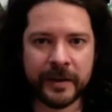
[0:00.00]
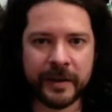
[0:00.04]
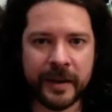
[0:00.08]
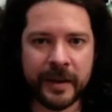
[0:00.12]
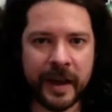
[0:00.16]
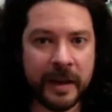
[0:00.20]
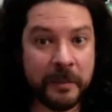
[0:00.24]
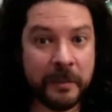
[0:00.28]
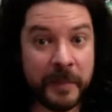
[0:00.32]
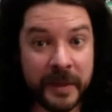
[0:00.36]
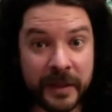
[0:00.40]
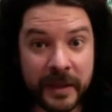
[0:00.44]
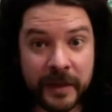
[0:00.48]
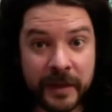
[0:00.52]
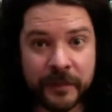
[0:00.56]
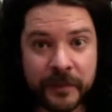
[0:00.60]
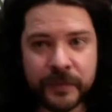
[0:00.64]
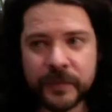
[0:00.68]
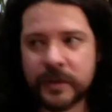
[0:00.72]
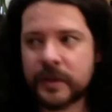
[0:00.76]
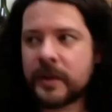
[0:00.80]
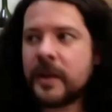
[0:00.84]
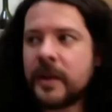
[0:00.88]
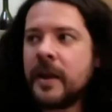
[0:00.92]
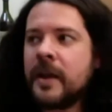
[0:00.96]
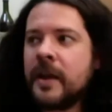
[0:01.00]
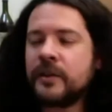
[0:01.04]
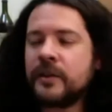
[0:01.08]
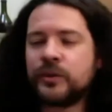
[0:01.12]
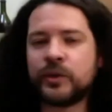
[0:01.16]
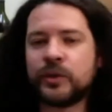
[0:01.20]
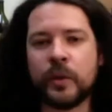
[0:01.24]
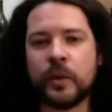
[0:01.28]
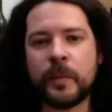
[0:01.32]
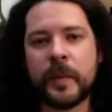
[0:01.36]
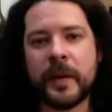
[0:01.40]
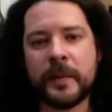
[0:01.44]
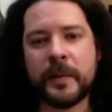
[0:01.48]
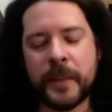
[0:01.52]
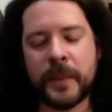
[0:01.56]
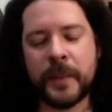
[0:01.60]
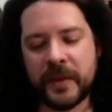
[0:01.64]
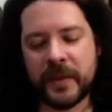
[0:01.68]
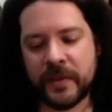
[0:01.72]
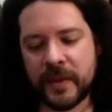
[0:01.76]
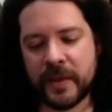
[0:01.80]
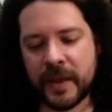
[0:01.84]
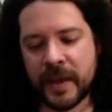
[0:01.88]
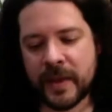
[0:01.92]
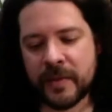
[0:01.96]
I believed her. So by, by
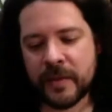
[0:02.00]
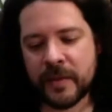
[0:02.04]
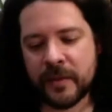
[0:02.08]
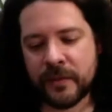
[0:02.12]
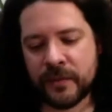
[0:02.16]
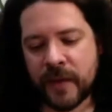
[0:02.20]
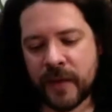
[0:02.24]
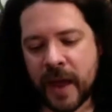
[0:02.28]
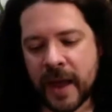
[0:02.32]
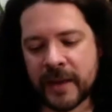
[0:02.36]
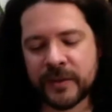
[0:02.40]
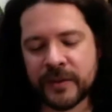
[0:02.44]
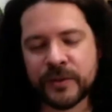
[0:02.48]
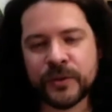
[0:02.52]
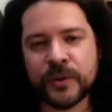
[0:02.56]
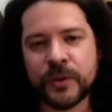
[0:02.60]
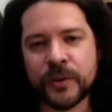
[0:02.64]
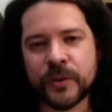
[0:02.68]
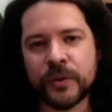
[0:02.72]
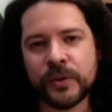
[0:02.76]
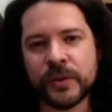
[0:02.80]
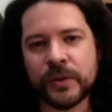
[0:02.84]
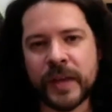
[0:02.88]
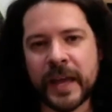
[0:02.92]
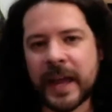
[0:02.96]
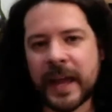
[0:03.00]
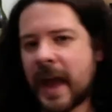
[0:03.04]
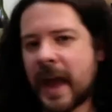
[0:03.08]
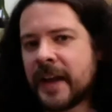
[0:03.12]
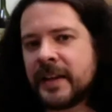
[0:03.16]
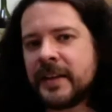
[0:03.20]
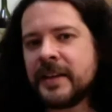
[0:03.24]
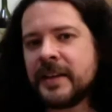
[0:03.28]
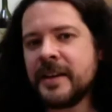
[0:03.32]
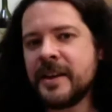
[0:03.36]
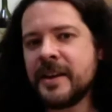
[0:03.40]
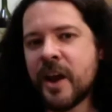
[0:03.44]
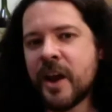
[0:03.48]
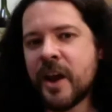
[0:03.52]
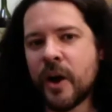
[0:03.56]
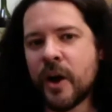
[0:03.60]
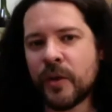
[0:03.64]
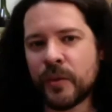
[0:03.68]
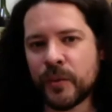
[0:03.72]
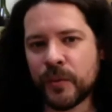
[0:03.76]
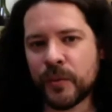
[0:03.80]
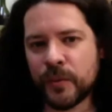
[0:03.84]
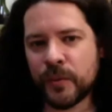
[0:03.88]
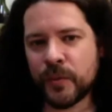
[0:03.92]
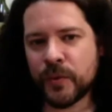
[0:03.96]
the end of high school, like I did not
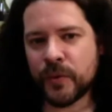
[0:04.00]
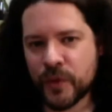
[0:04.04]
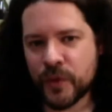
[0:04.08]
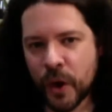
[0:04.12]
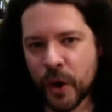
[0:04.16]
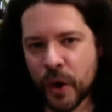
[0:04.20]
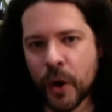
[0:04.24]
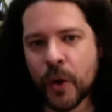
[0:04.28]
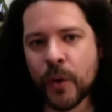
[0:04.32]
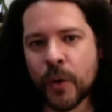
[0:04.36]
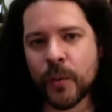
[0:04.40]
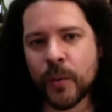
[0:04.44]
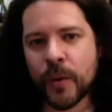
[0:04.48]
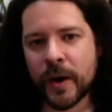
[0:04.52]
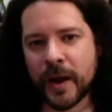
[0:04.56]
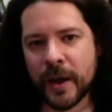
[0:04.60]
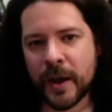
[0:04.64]
know what I